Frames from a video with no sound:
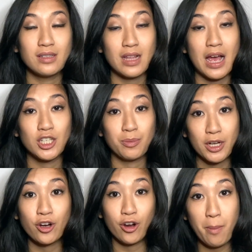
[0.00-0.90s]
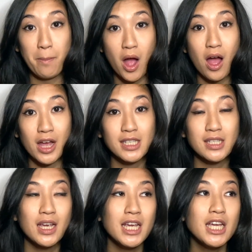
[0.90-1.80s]
/ my current boss,
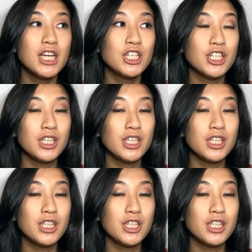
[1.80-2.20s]
she